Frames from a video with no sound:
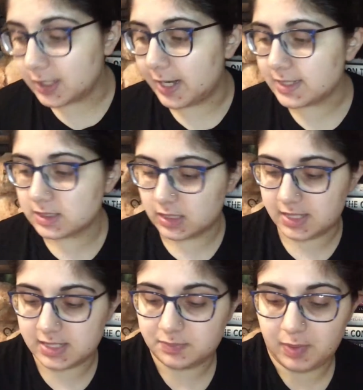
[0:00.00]
Next
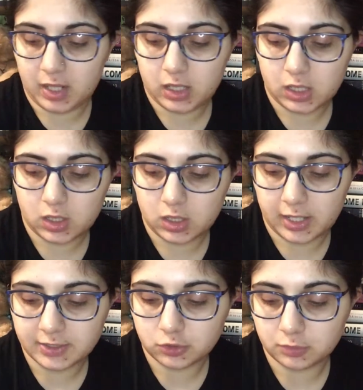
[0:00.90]
is pink
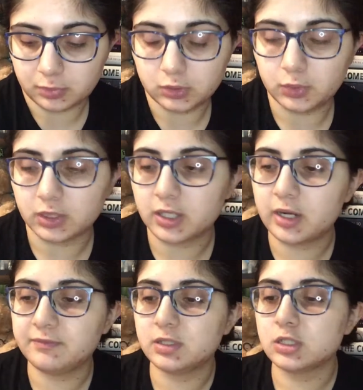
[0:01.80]
and or blue on the
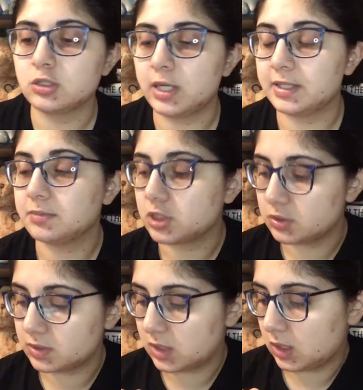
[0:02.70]
cover, so I am
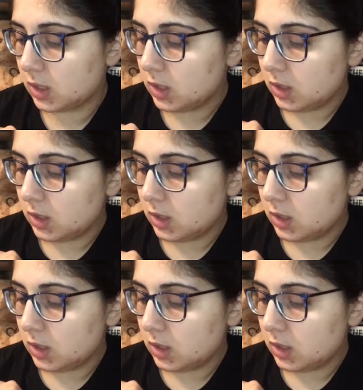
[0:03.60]
choosing